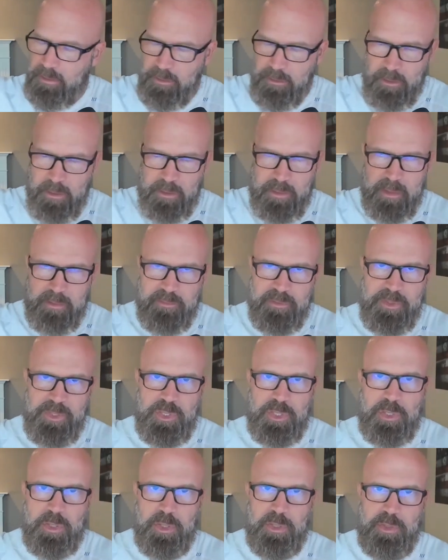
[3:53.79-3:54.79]
you know, they have
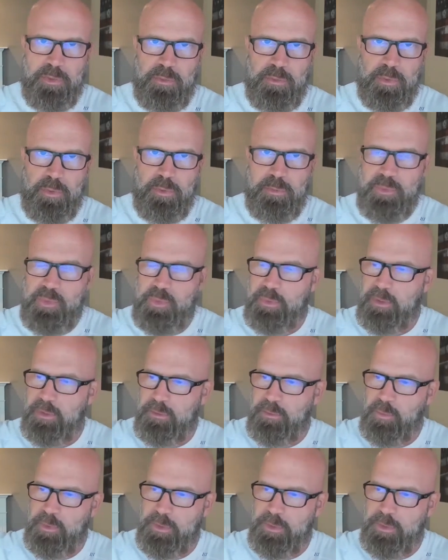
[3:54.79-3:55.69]
these curtained rooms with a